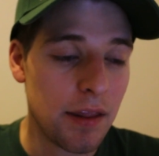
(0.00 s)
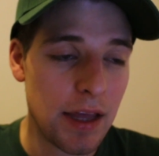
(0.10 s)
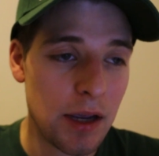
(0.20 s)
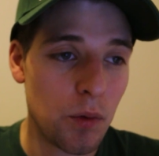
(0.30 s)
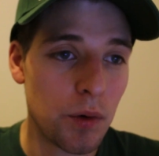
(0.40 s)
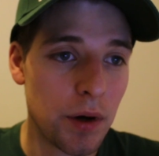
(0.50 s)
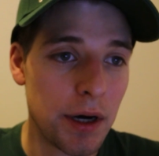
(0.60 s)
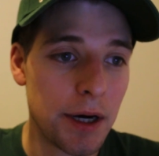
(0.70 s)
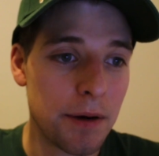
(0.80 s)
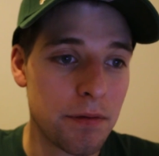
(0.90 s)
they will.
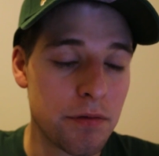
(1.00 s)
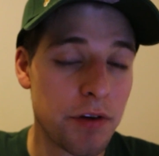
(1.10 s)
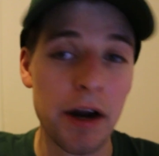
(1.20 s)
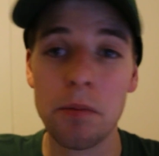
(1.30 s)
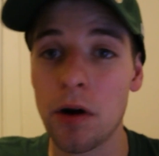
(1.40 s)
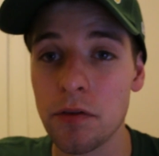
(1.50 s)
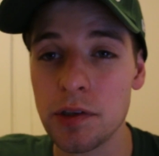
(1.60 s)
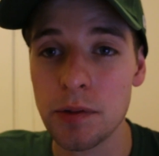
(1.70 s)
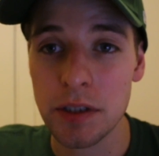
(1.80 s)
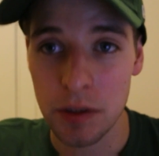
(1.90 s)
Uh, fire
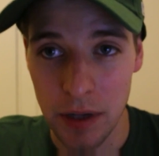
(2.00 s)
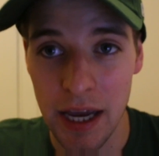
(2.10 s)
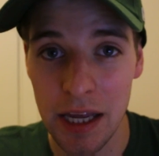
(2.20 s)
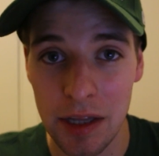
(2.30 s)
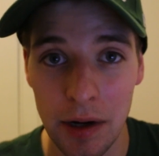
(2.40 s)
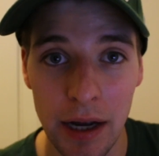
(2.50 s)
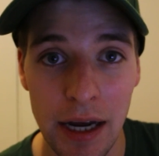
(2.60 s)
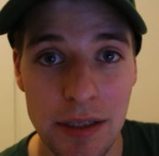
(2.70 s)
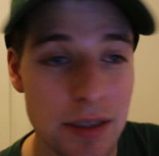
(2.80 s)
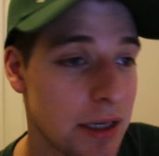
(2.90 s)
Marvin Lewis. So hang in there,
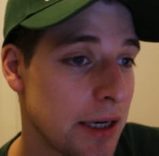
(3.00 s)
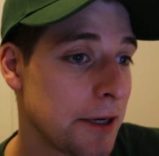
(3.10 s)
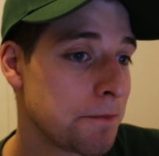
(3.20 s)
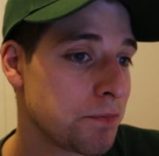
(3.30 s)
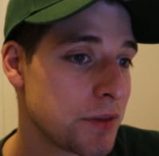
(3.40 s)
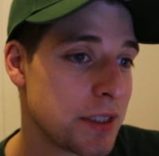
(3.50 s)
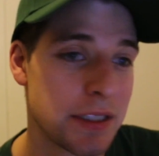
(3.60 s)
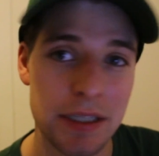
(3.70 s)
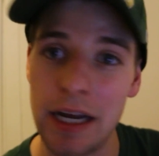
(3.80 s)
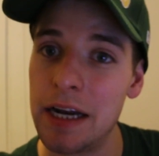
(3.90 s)
guys. Uh,
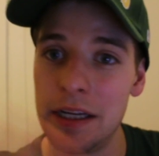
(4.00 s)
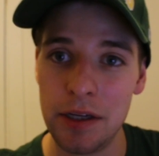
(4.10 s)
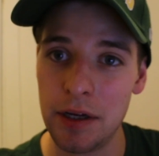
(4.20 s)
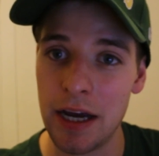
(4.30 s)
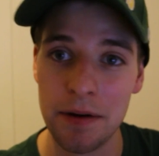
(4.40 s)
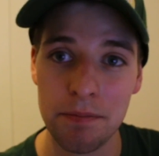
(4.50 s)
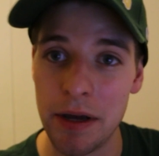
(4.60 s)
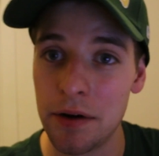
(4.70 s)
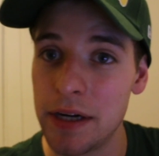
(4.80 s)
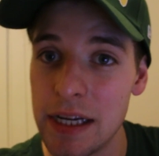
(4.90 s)
Cincinnati, you got
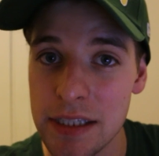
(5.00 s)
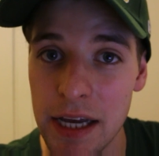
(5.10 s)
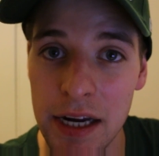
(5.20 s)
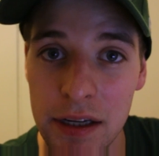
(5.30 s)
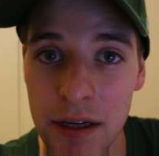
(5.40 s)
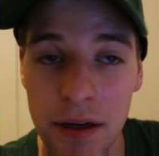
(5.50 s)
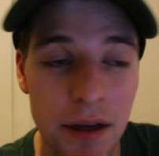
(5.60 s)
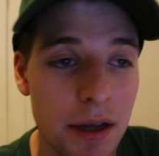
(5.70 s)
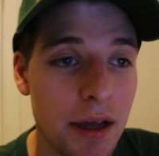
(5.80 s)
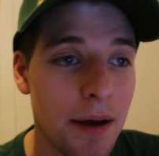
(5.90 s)
better days ahead of you.
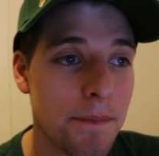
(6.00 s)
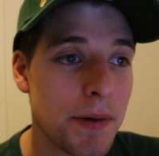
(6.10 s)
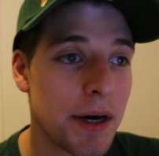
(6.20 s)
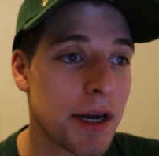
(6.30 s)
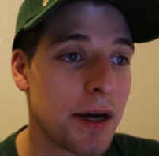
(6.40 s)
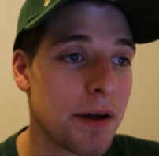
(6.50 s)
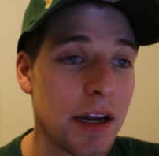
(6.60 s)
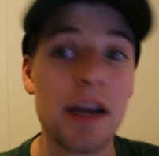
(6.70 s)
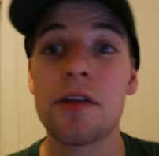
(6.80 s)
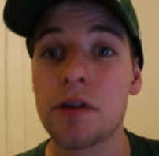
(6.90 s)
But uh,
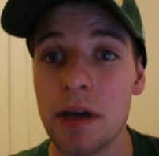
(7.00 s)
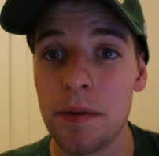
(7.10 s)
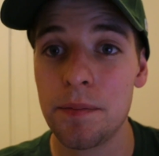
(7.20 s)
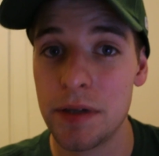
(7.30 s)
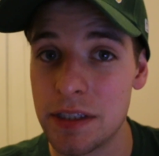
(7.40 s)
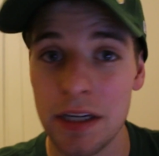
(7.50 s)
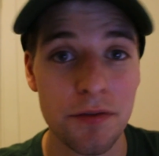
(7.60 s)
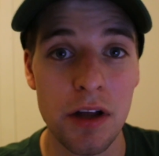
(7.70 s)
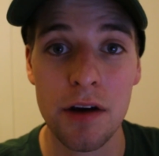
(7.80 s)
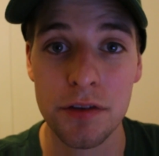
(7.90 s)
another a uh, bit
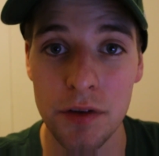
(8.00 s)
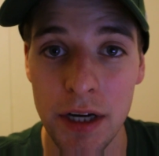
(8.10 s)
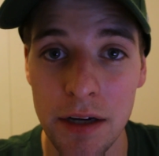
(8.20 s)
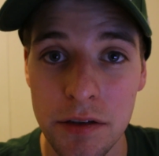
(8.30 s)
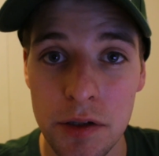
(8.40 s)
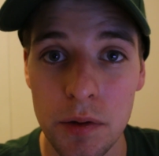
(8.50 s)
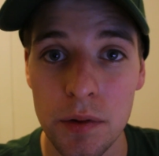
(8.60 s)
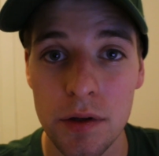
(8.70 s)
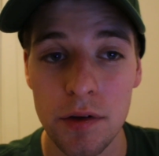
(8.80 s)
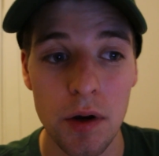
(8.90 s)
tough loss for you guys, too.
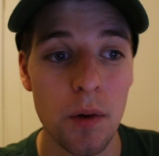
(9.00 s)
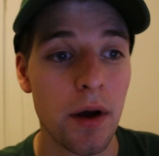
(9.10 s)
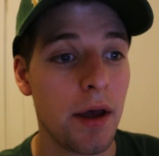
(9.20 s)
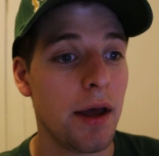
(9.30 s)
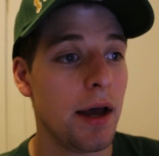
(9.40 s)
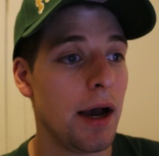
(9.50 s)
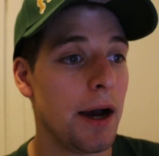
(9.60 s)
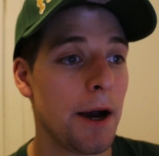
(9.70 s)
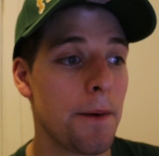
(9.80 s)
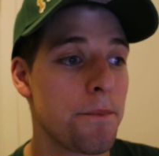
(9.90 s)
So
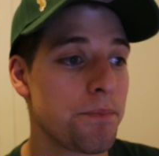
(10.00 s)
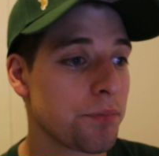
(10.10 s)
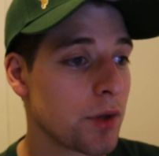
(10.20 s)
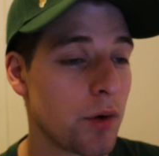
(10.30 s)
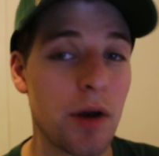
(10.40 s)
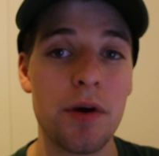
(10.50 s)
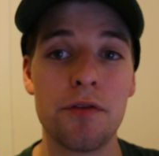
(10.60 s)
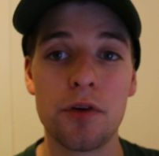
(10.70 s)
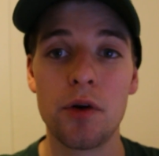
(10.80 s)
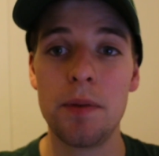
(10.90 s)
um, great win
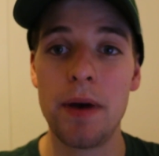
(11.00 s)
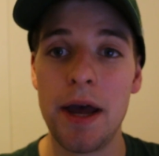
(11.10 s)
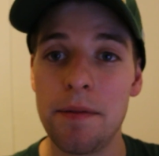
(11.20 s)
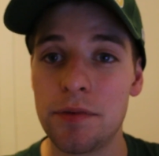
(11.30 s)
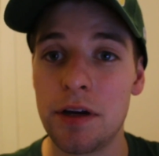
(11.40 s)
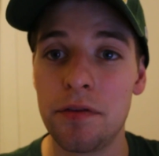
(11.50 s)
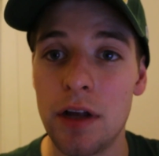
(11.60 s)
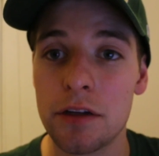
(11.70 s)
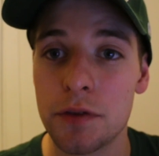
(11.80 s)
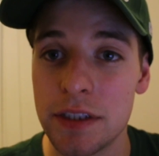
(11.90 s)
for Green Bay, tough
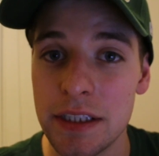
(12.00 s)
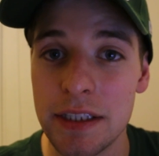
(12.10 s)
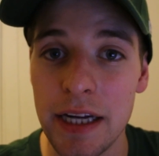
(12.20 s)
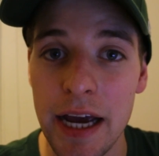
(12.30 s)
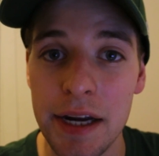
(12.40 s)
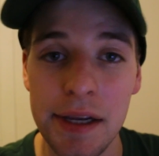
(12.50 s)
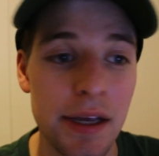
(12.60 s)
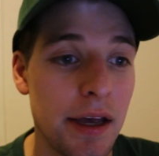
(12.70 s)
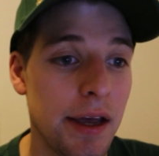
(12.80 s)
loss for Cincinnati.